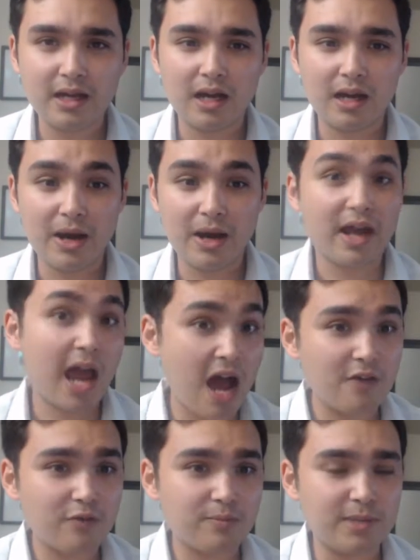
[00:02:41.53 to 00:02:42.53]
about
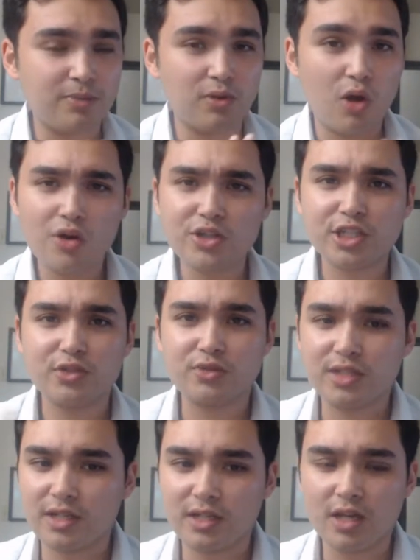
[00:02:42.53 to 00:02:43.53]
half of people also
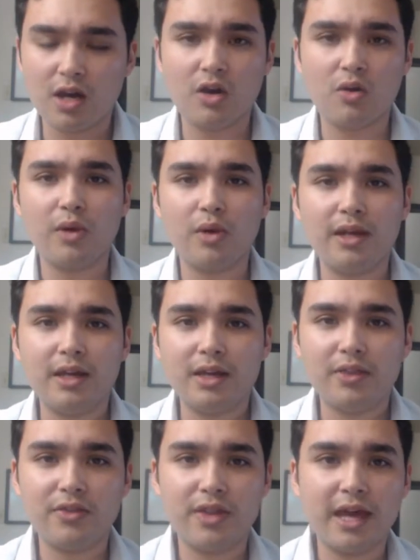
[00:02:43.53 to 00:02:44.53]
didn't know
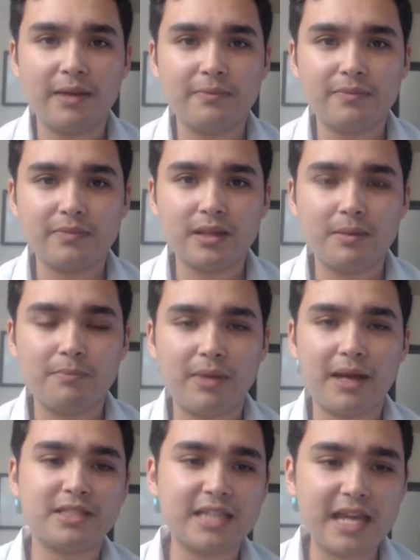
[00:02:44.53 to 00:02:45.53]
that
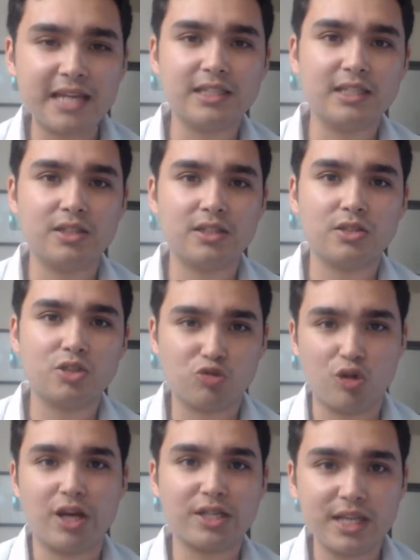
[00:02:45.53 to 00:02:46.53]
by taking
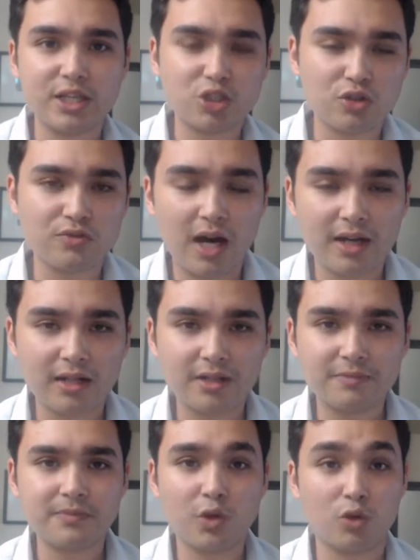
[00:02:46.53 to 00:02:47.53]
drugs like
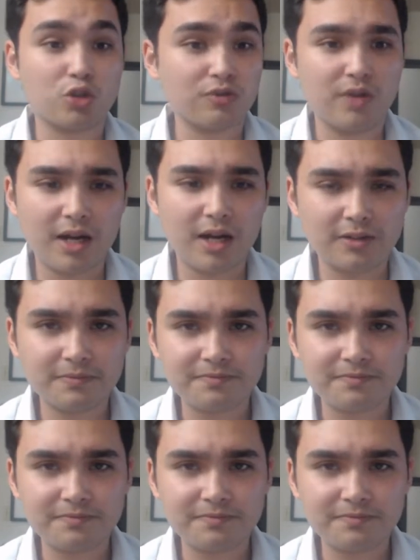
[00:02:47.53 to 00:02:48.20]
Truvada,